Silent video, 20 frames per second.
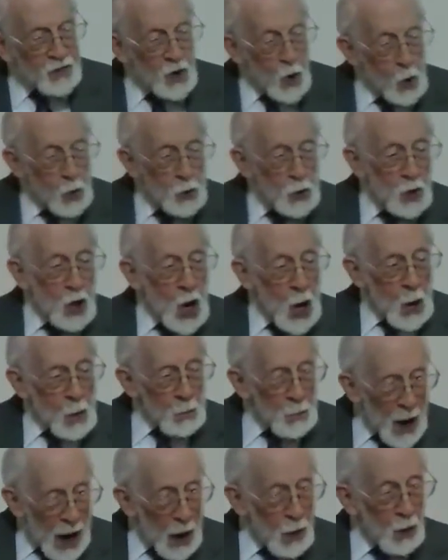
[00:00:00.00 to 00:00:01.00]
fruit
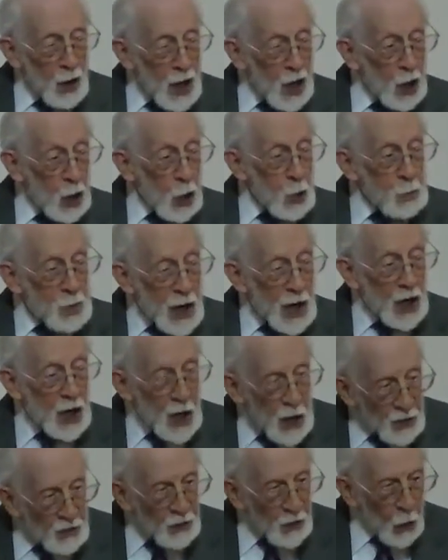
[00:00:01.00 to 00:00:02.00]
bearing
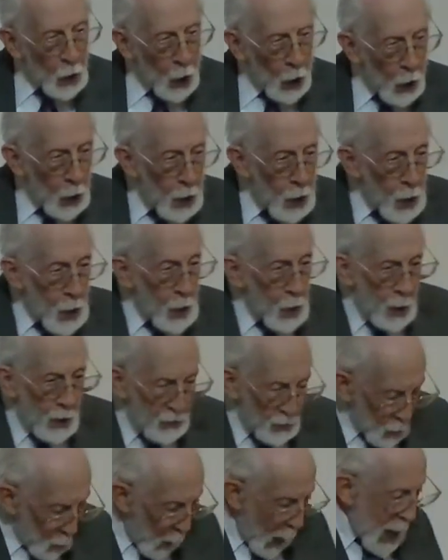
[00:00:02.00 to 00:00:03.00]
believer.
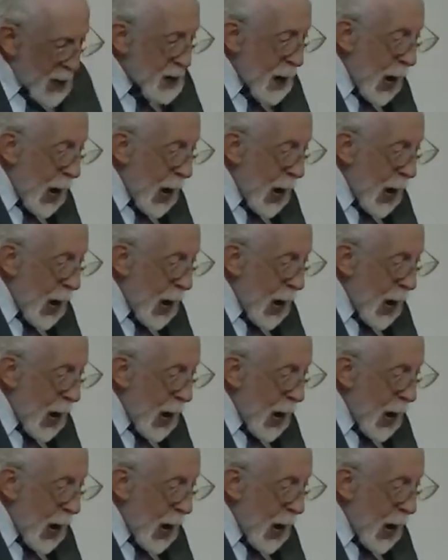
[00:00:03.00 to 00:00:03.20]
If you are